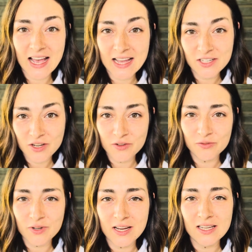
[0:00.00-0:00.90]
I don't,
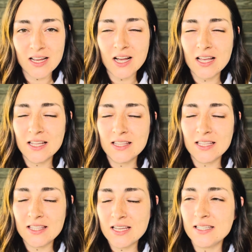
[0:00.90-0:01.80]
right? The
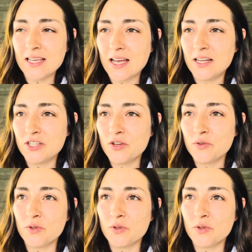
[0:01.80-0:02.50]
things that don't